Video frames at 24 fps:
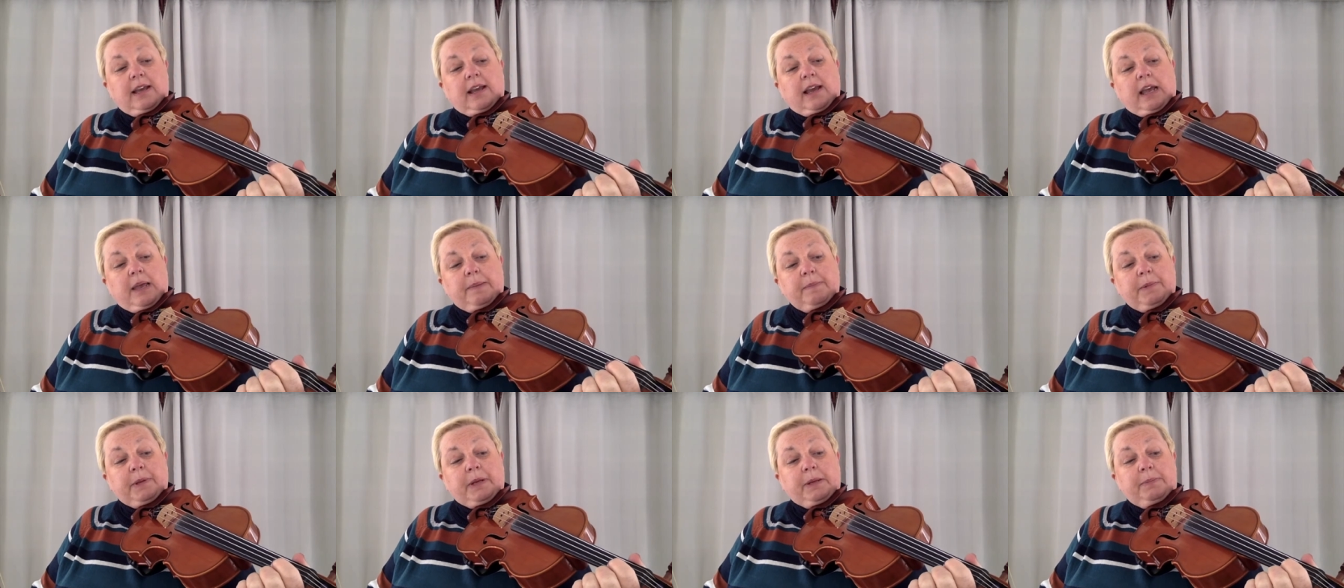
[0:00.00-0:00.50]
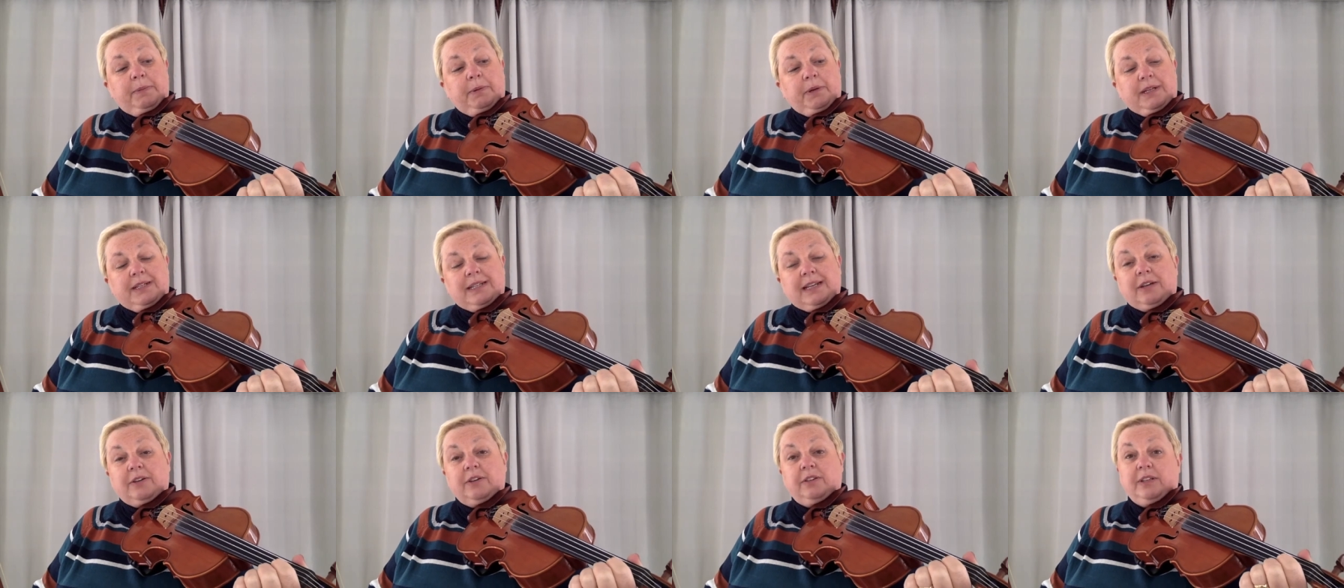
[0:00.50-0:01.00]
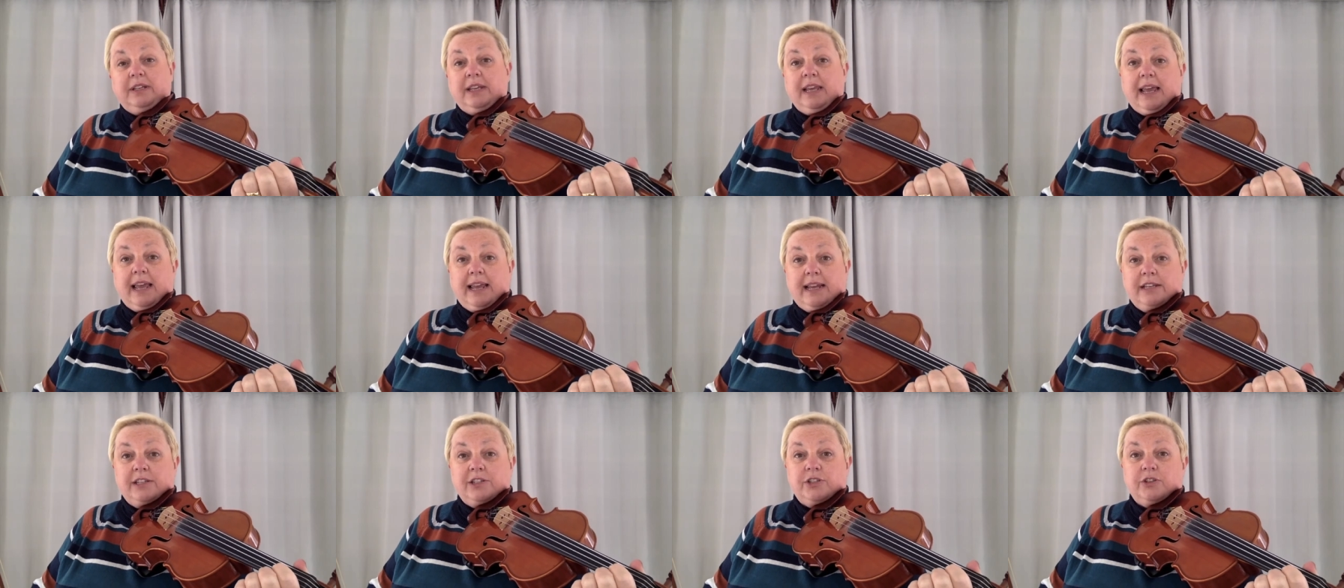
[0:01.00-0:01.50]
I'm going to put it down on the
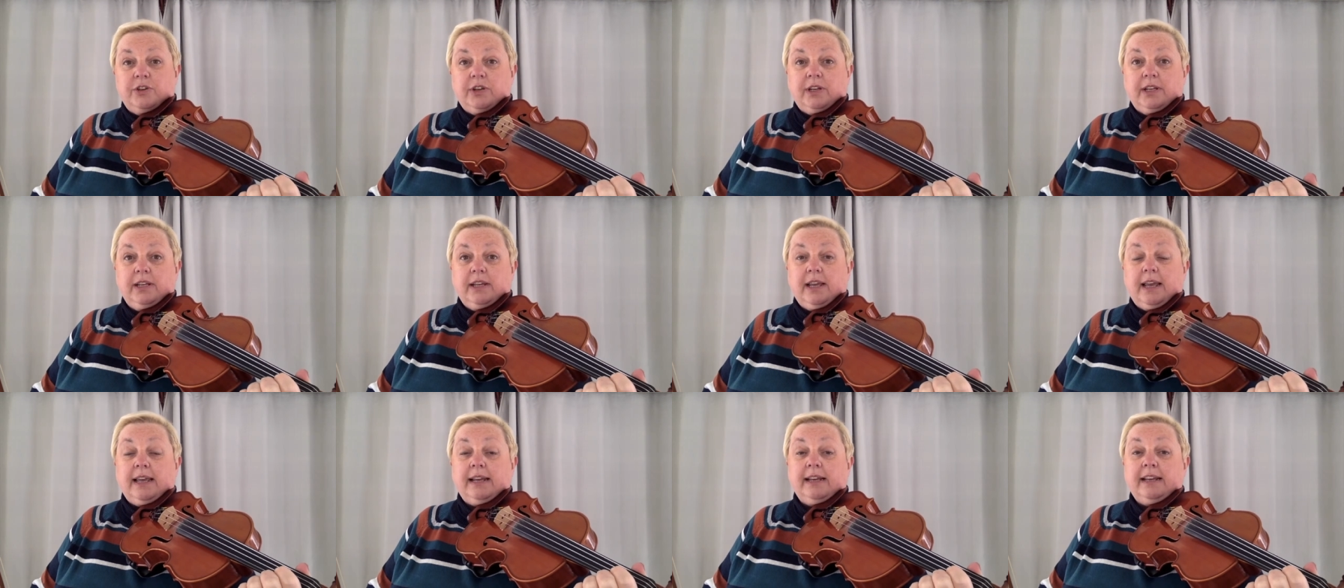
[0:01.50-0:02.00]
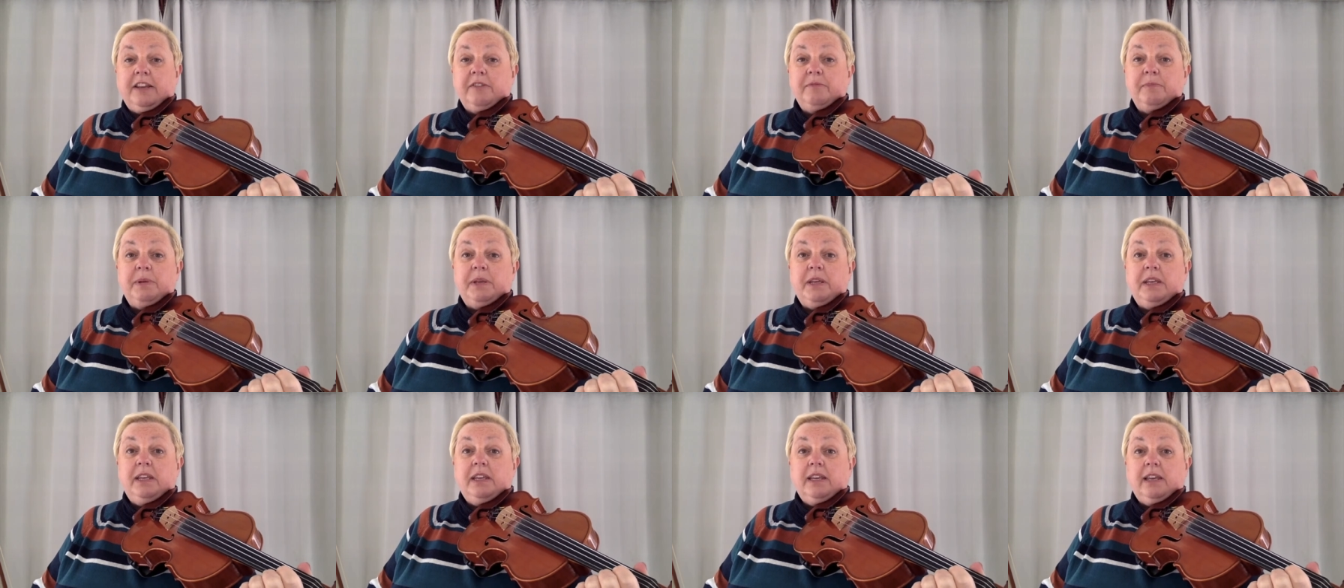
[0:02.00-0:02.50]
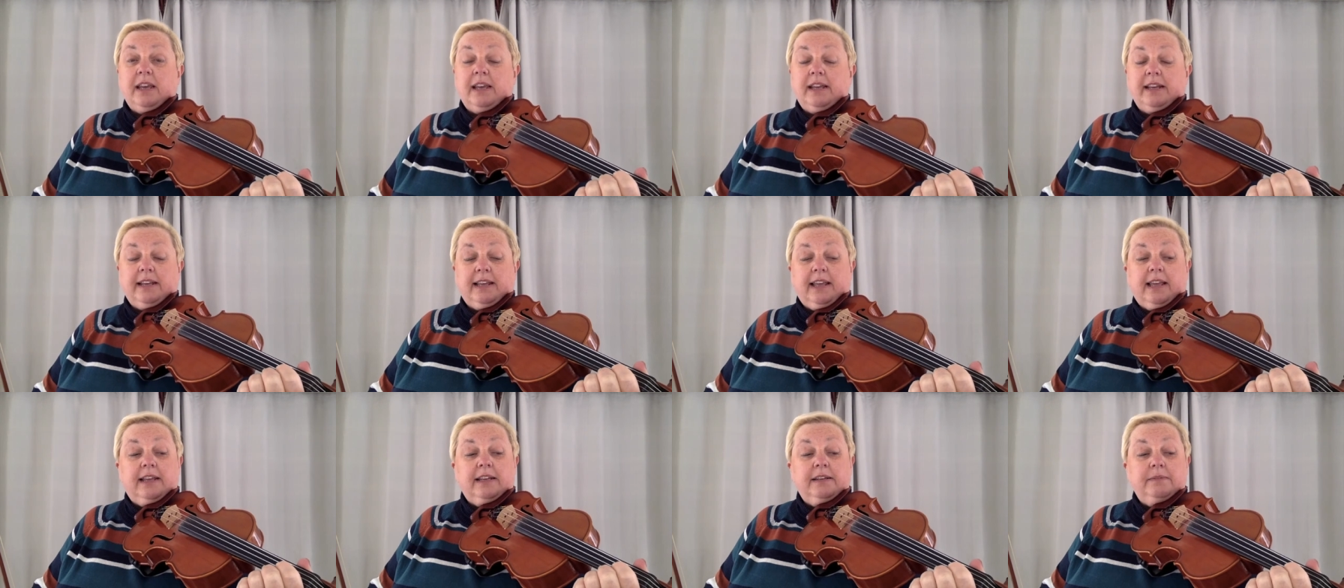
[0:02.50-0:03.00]
A string and
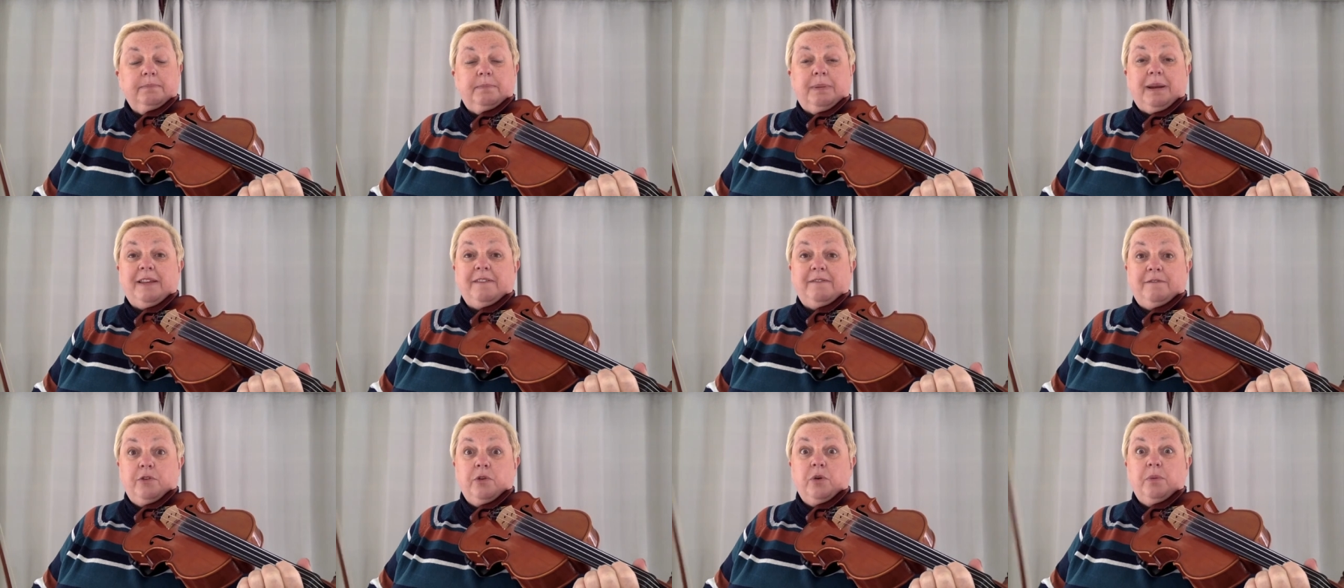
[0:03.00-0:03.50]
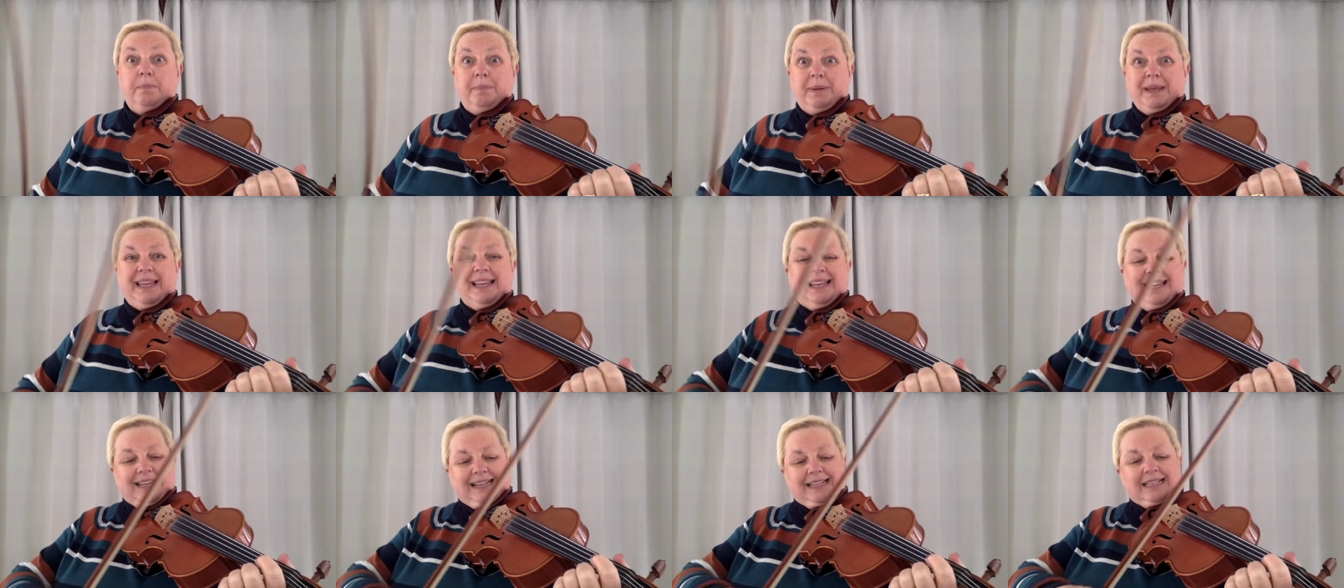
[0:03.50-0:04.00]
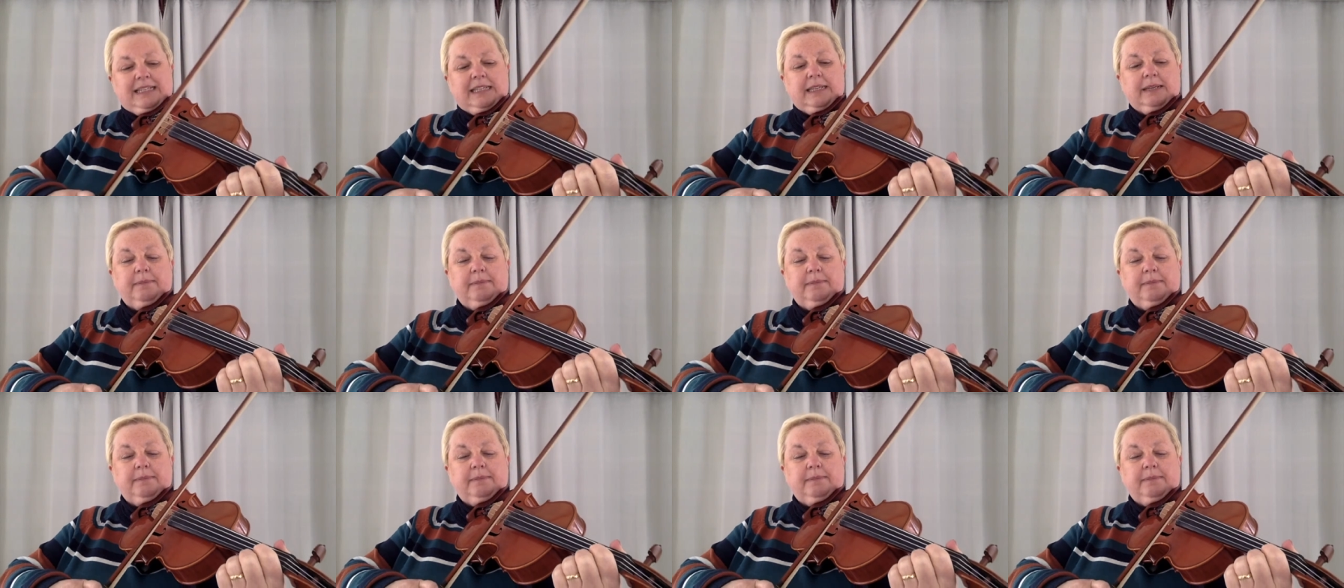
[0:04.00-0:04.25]
and play 4 B's.